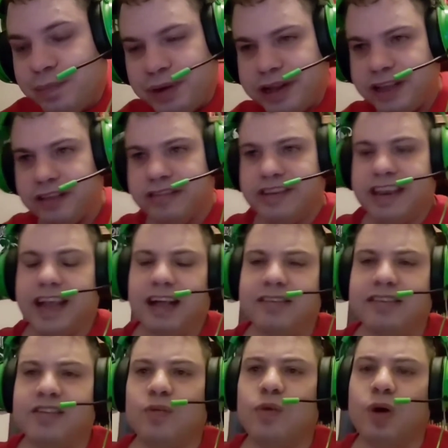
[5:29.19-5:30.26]
because he
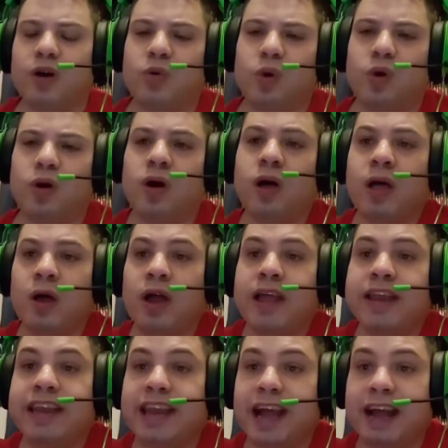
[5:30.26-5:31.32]
hasn't won
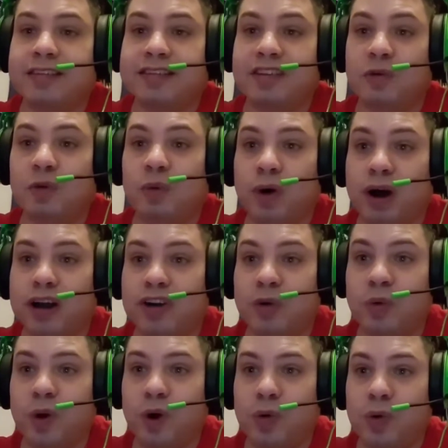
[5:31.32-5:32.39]
the
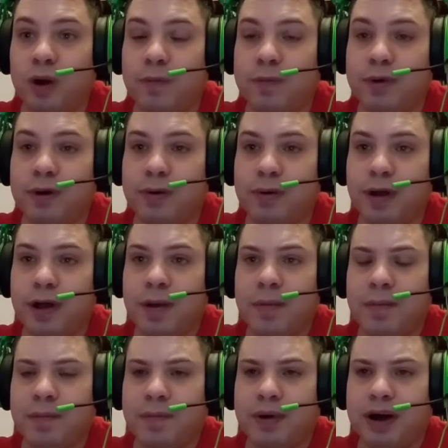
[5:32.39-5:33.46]
Royal Rumble,
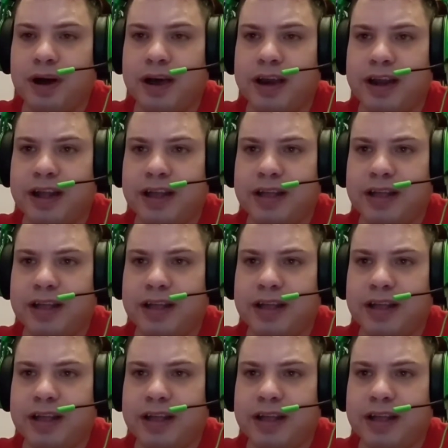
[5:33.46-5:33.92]
but